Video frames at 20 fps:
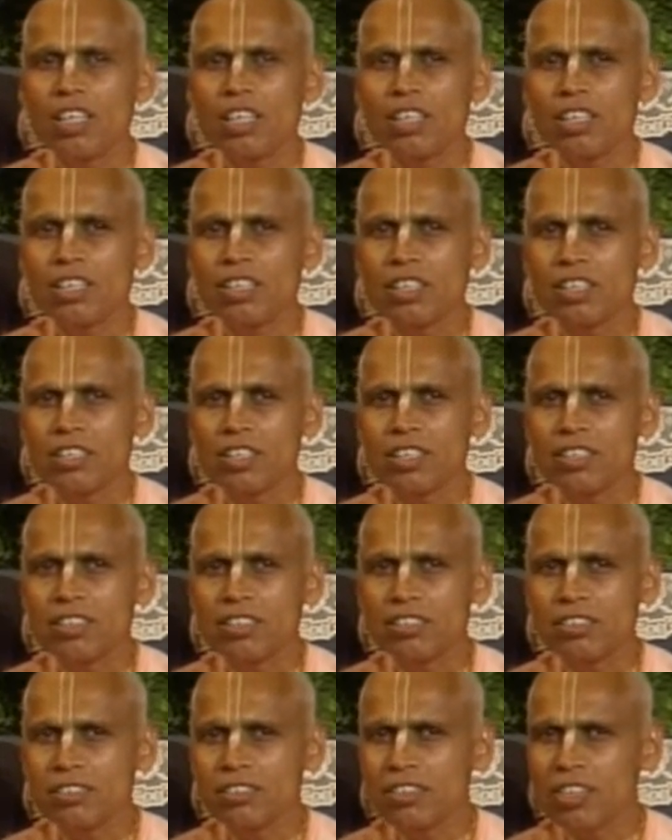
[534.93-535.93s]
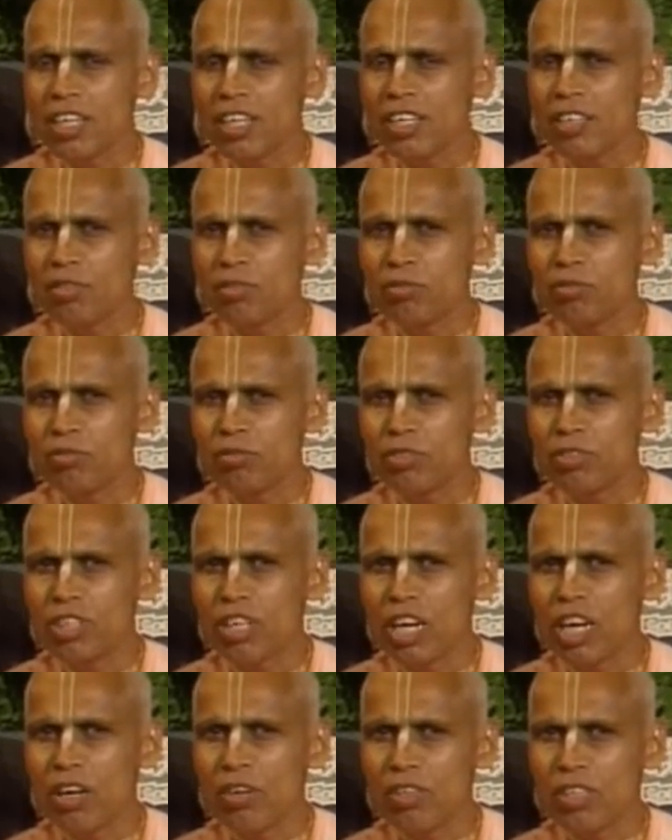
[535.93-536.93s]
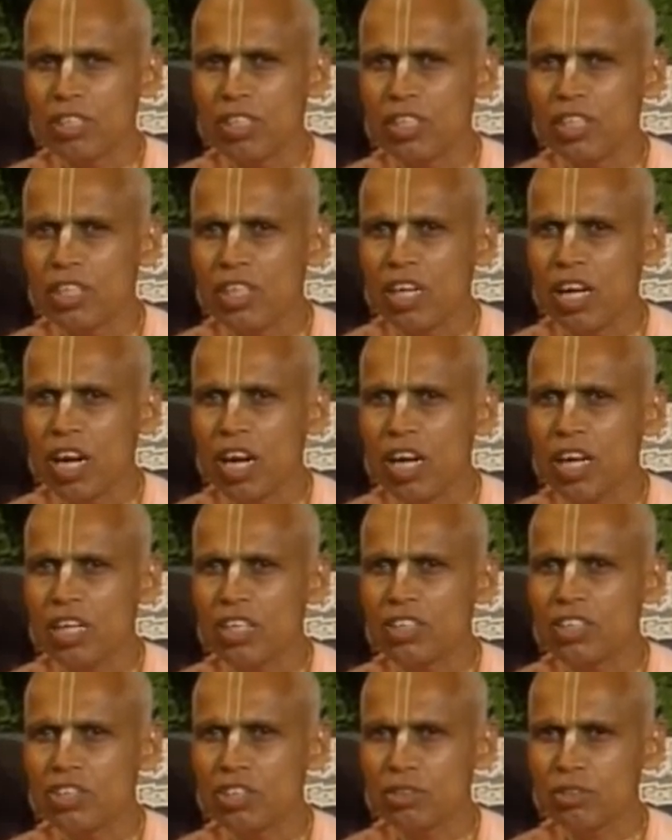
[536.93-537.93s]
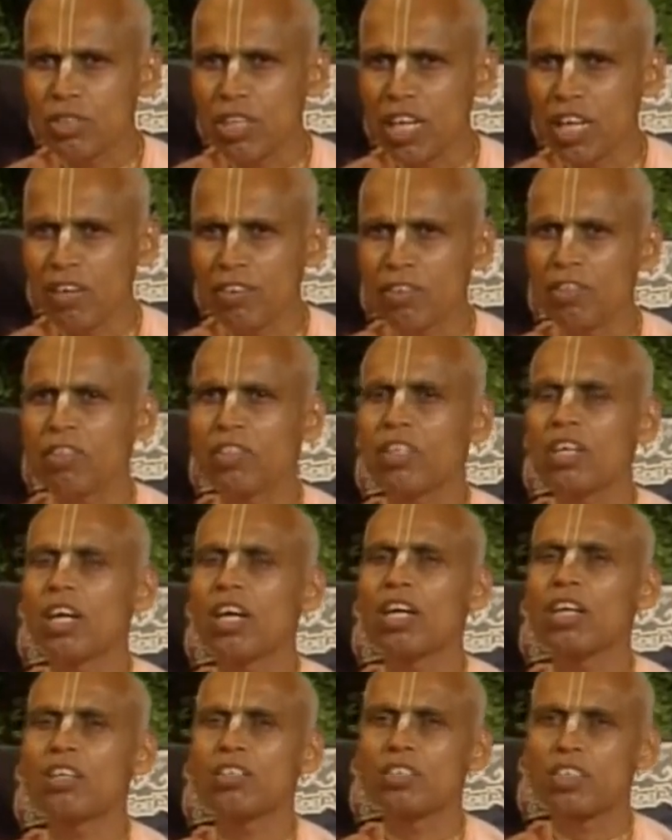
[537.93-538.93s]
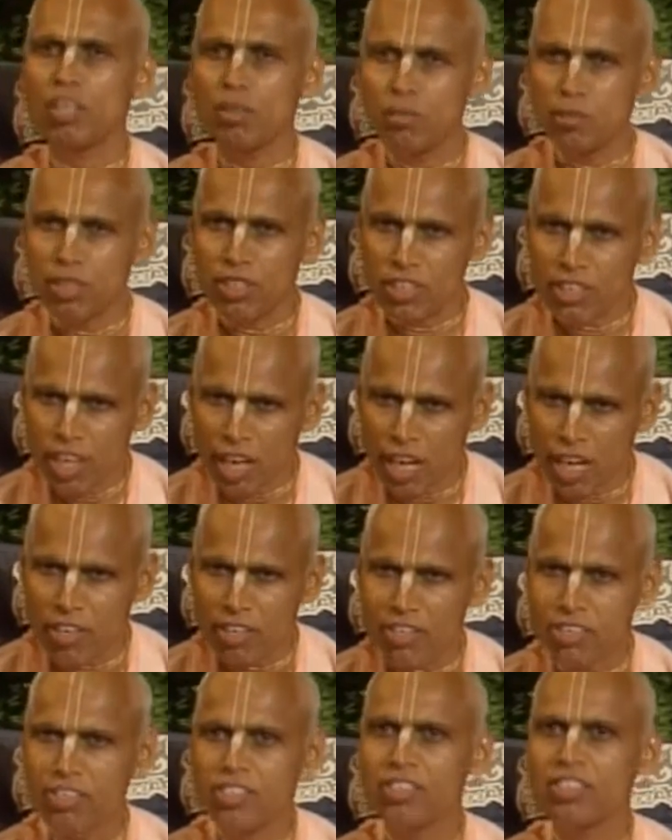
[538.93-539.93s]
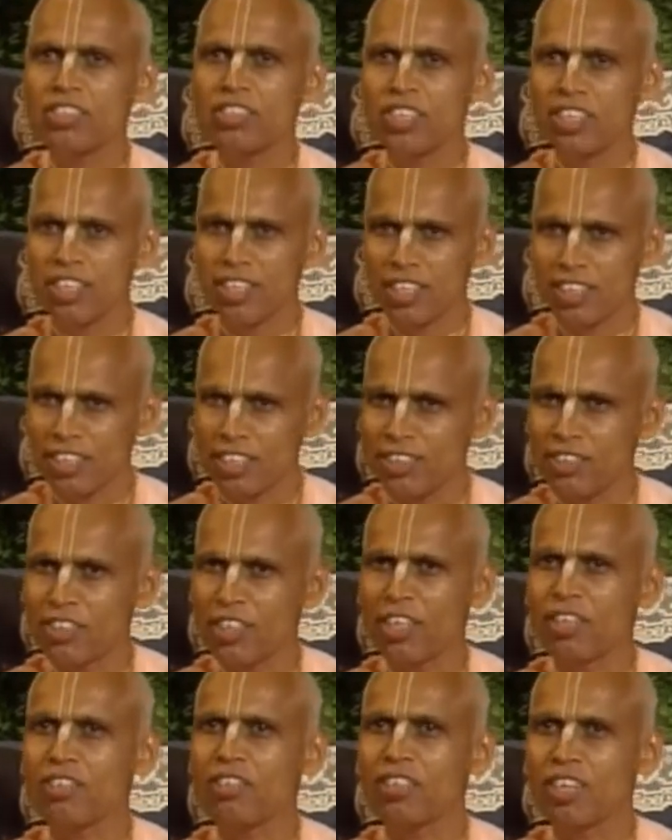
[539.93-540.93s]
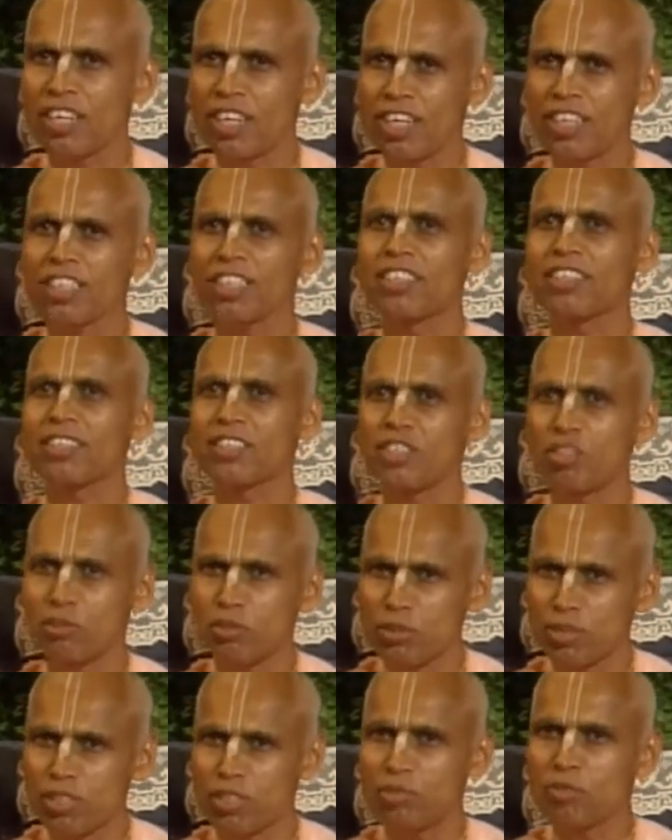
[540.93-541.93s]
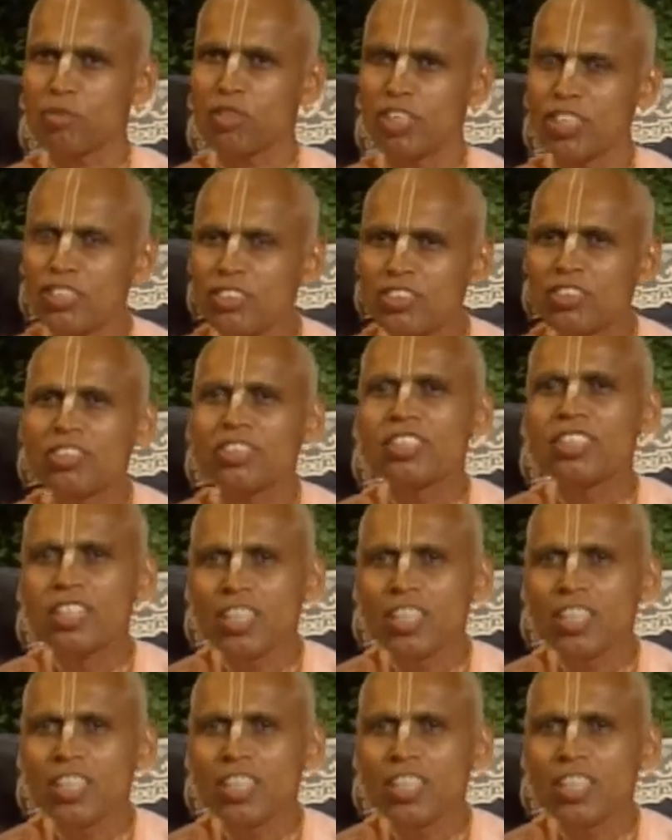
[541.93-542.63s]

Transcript: He said our cart should have rubber tires, and not the other kind, the wooden ones.